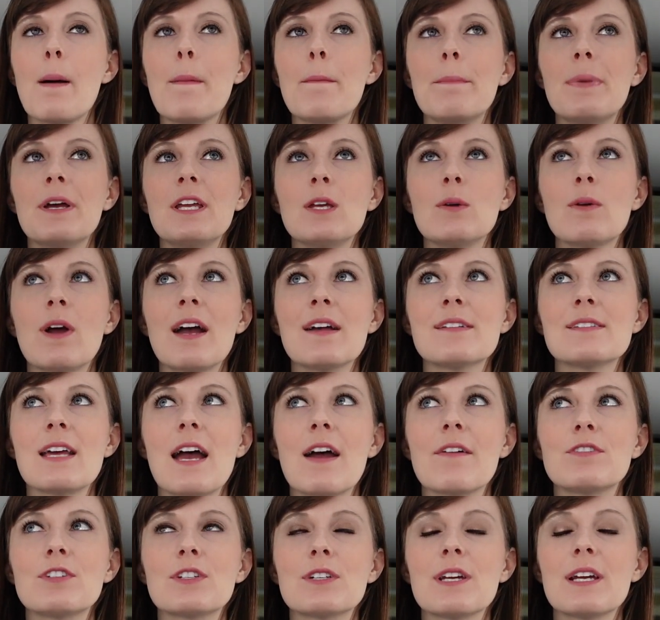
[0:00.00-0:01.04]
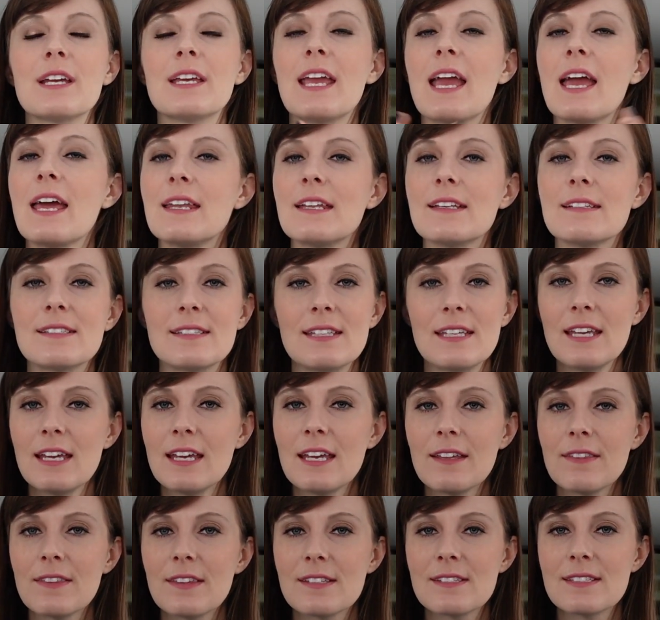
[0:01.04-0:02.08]
But you guys, after, again,
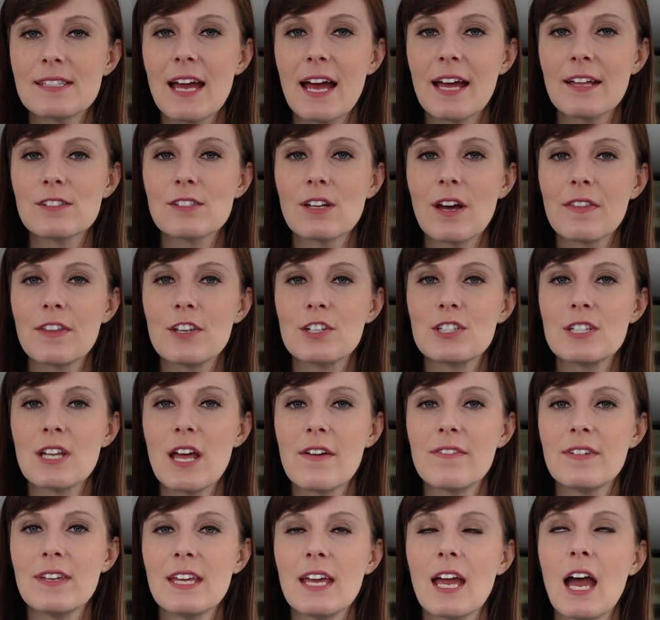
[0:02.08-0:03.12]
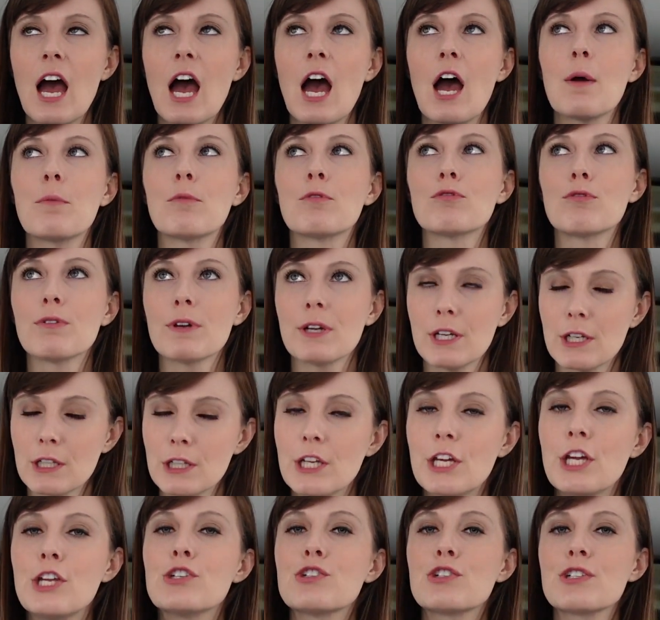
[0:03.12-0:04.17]
seeing the stats on the Chevy, I'm real
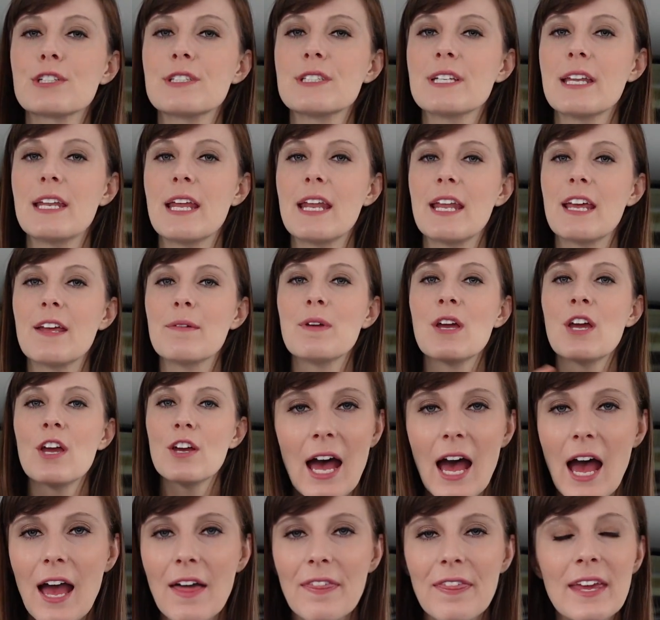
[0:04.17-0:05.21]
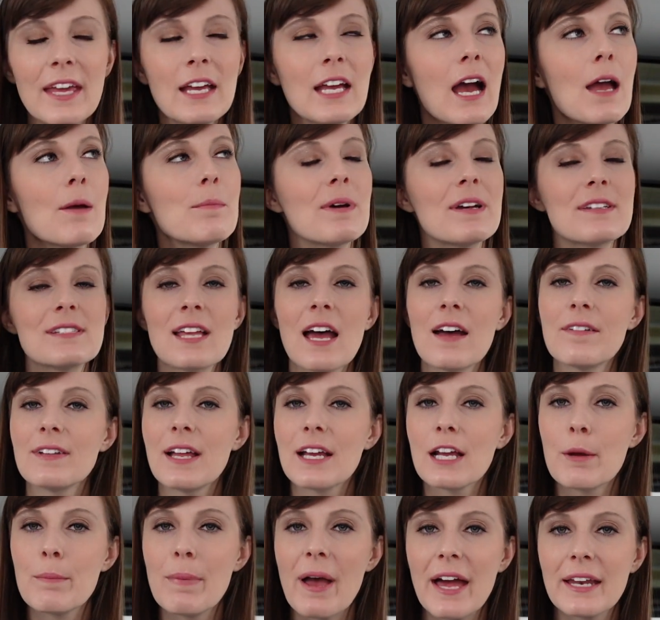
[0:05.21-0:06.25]
interested in it. I think I must have
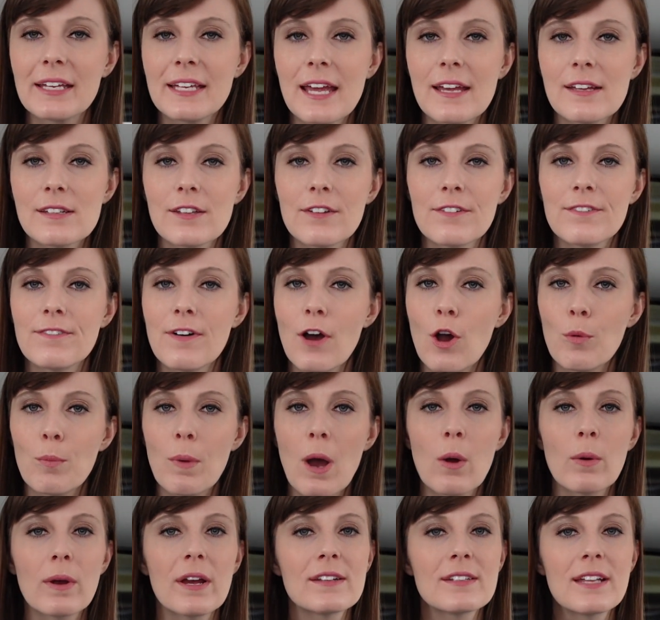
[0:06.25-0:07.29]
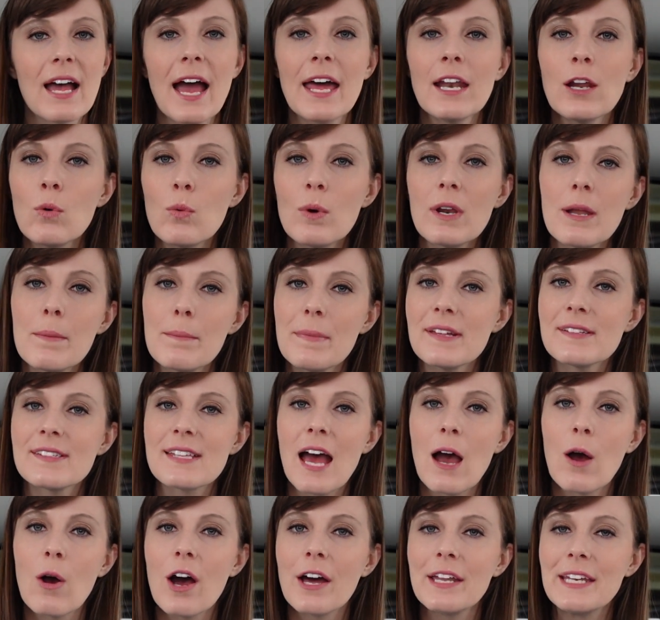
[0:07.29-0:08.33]
like a bad case of FOMO because I don't want to miss
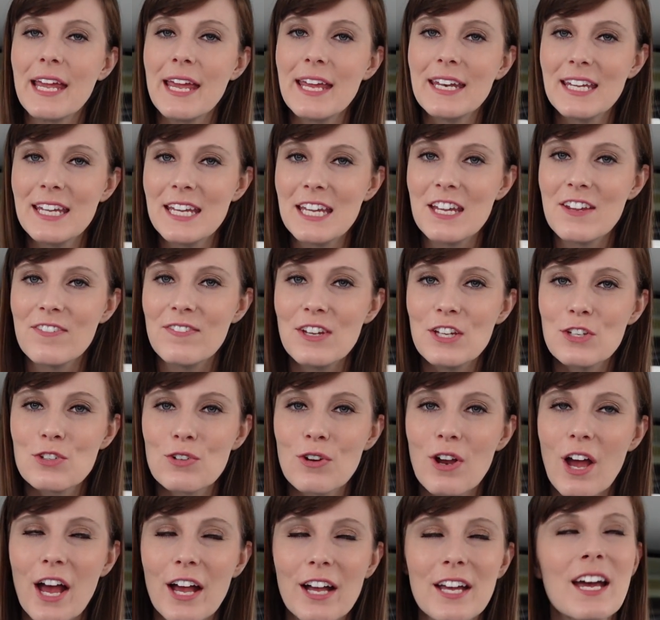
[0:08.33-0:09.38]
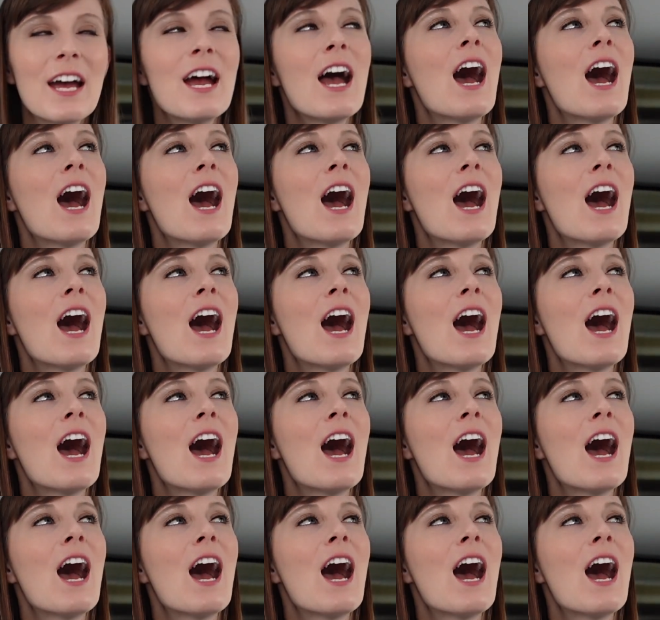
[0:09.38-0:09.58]
out on any EV truck.